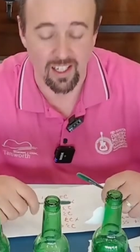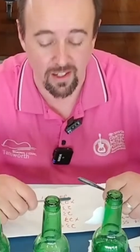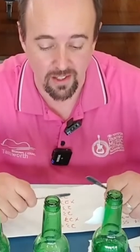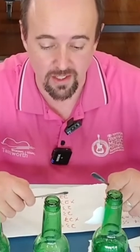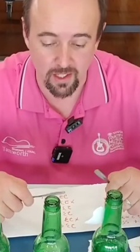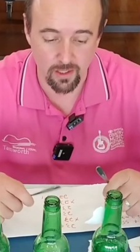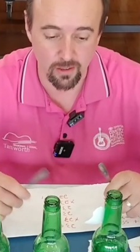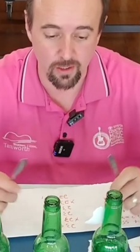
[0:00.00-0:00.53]

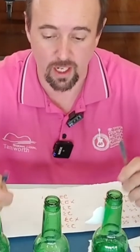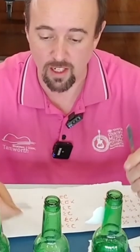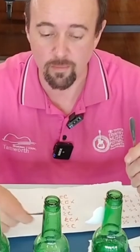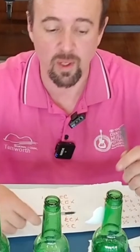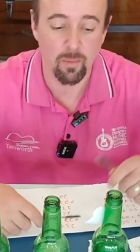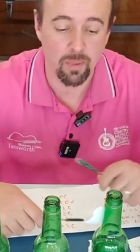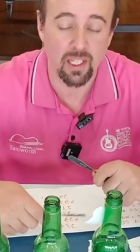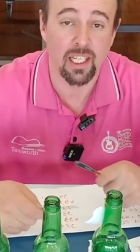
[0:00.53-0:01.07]
so I've been
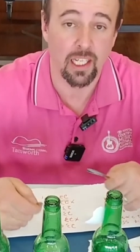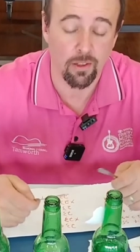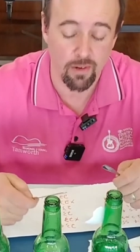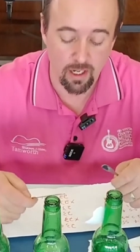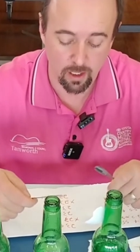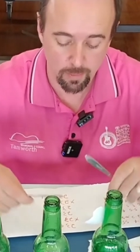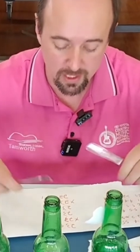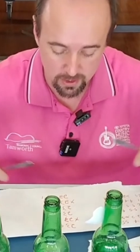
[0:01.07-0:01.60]
playing around a
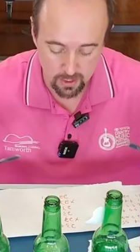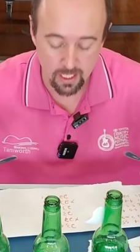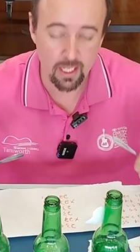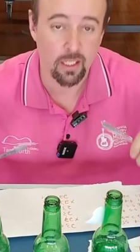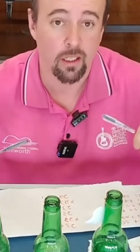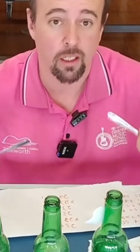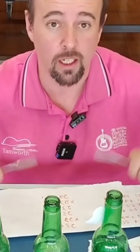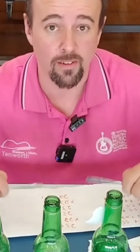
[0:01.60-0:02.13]
bit
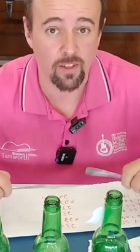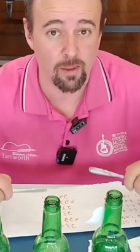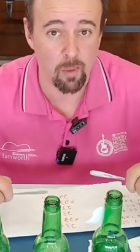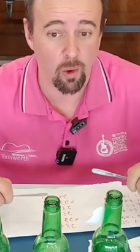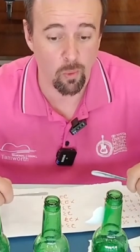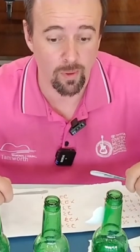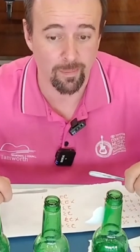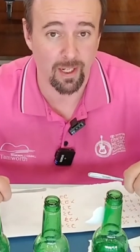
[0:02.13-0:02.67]
and I've come up
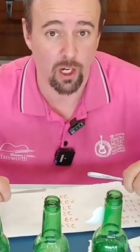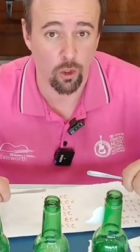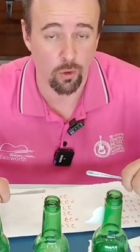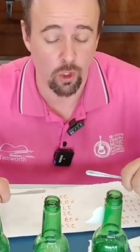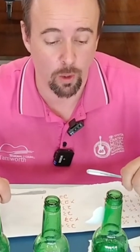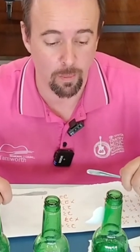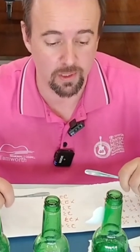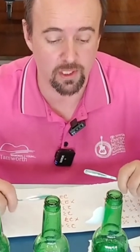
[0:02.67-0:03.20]
with my own
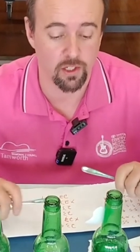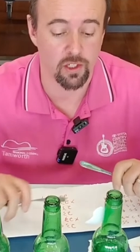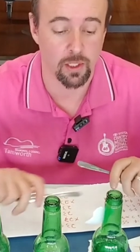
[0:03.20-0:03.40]
composition.